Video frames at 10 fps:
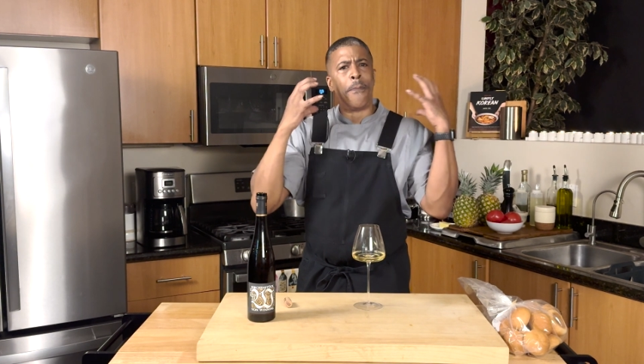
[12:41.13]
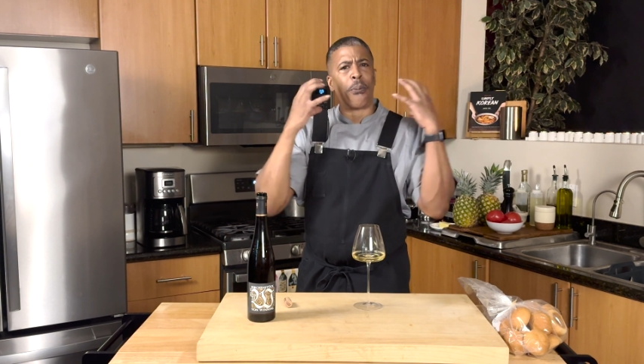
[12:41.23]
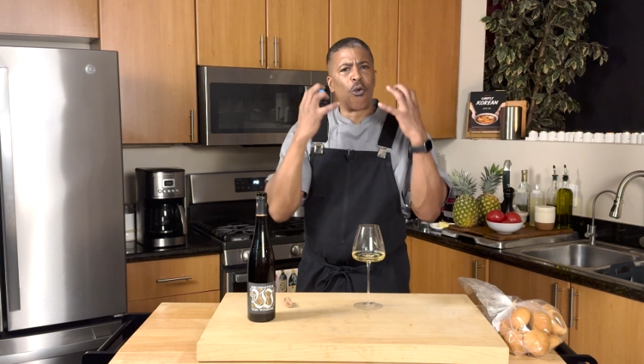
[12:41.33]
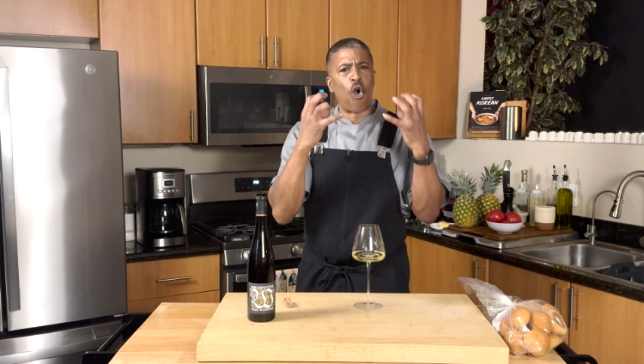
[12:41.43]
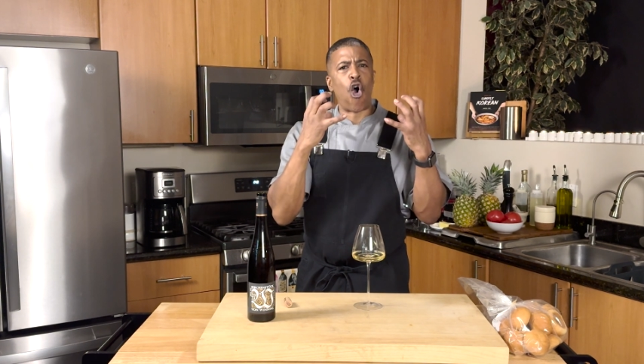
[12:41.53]

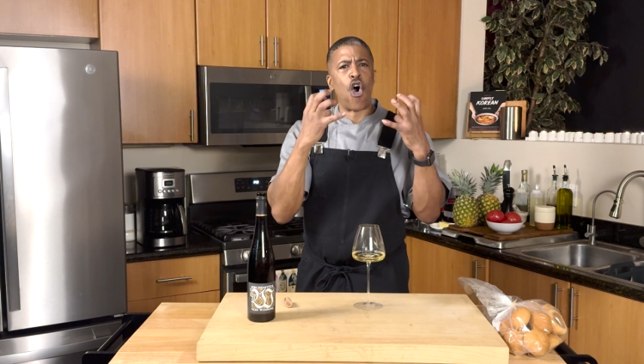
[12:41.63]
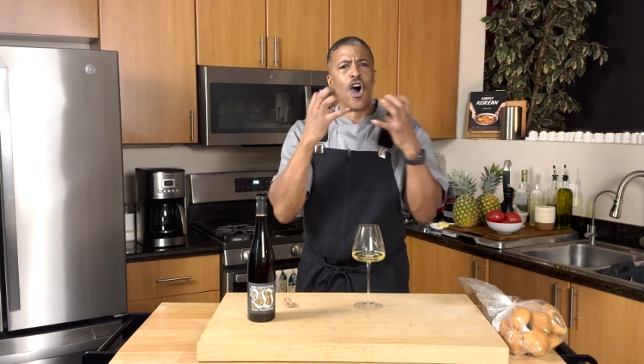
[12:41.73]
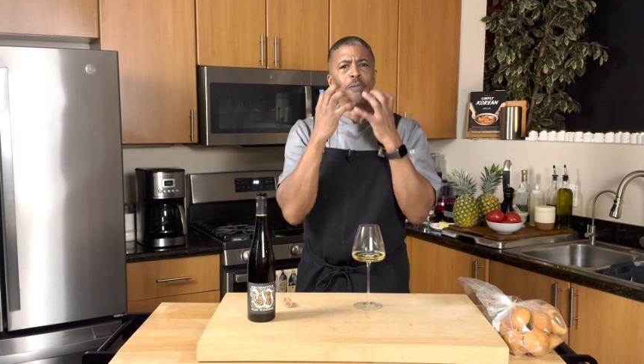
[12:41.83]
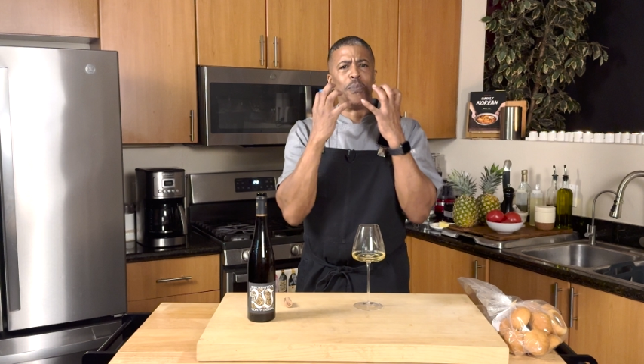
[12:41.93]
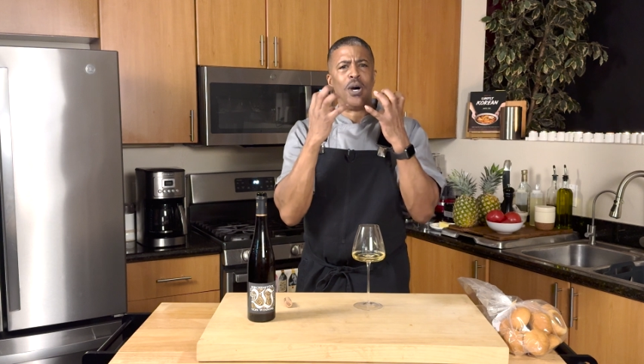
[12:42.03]

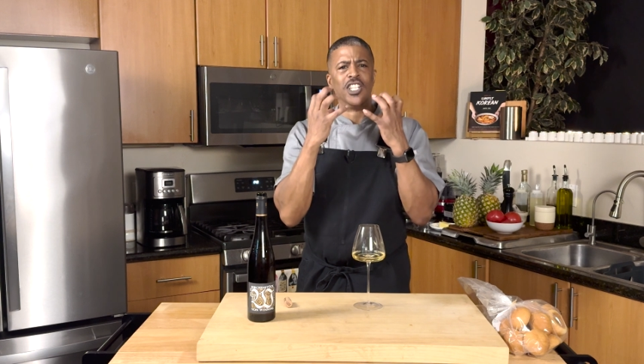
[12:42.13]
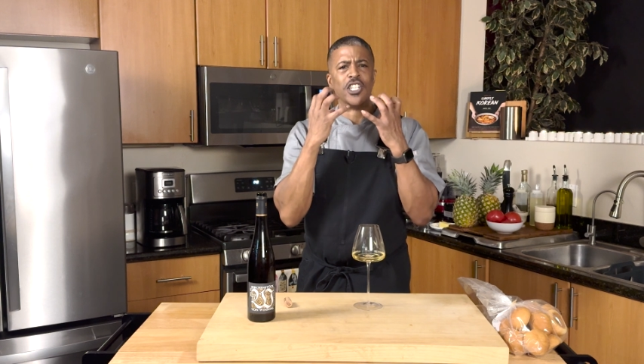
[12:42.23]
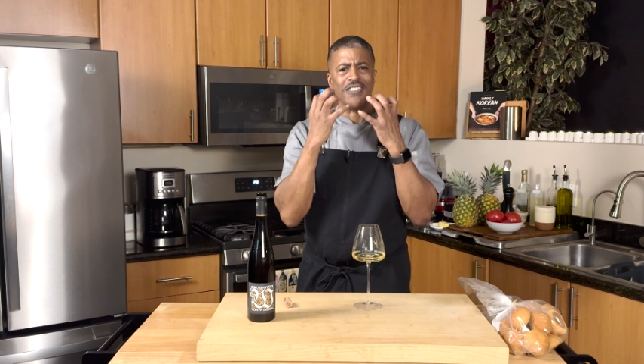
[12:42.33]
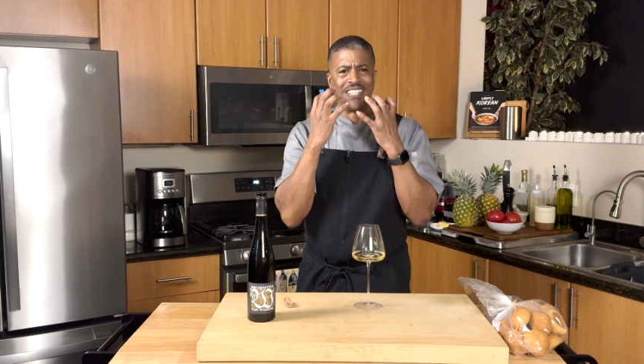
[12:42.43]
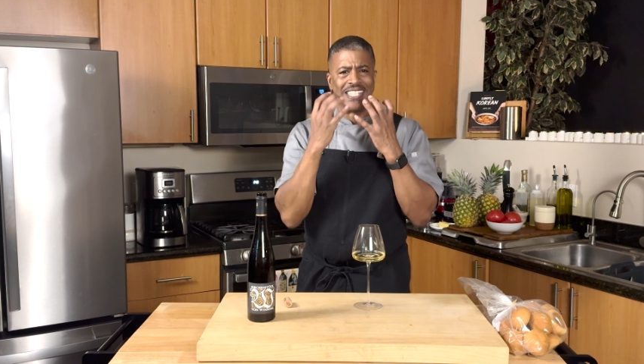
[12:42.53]
broad
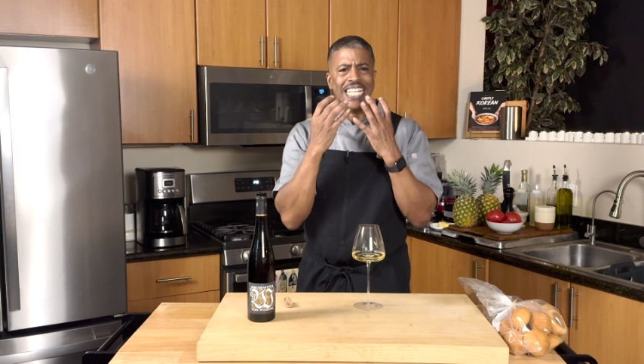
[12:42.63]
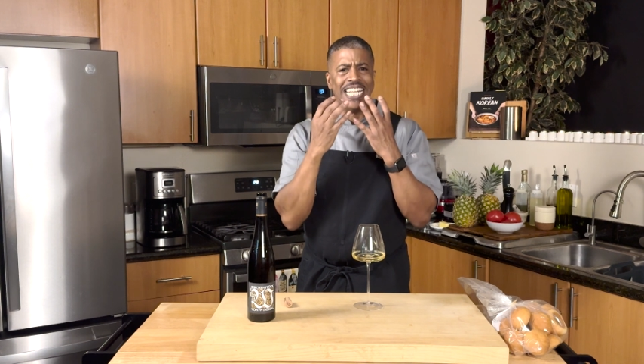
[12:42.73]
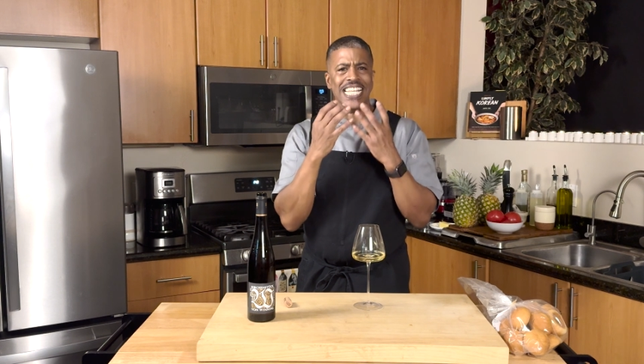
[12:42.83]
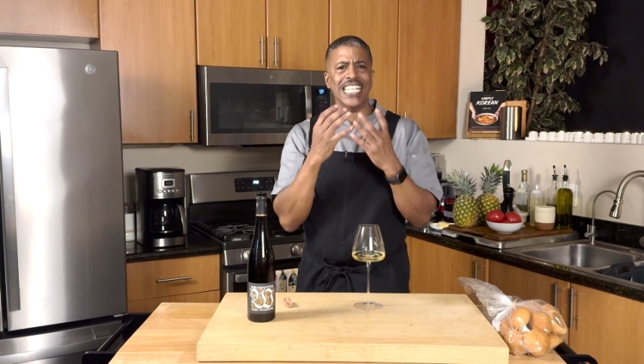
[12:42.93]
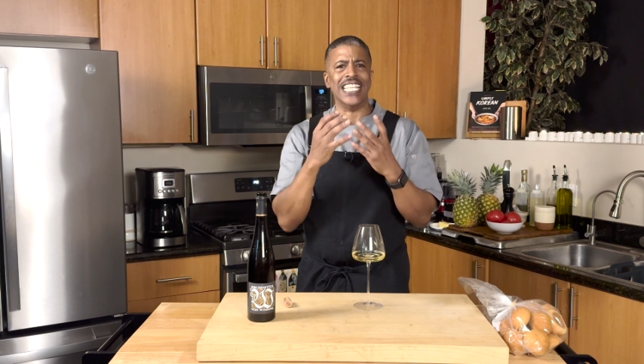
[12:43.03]
punch of
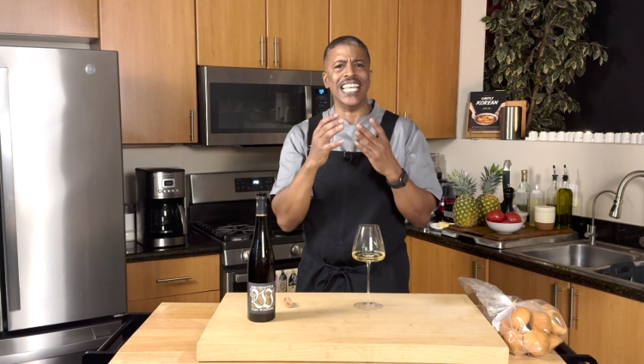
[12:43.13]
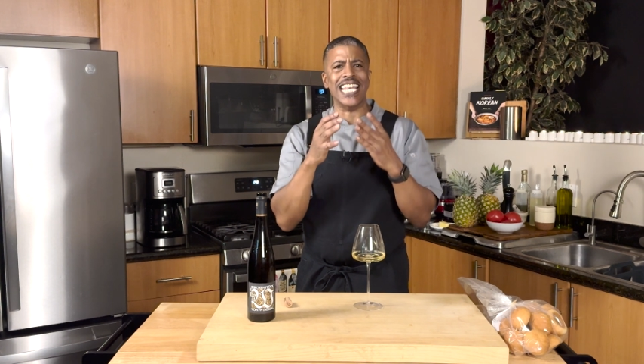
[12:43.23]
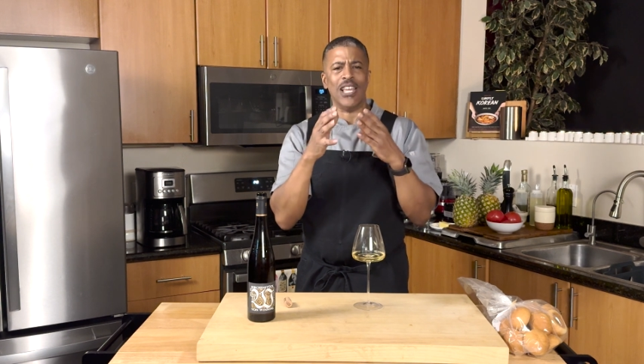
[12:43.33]
acidity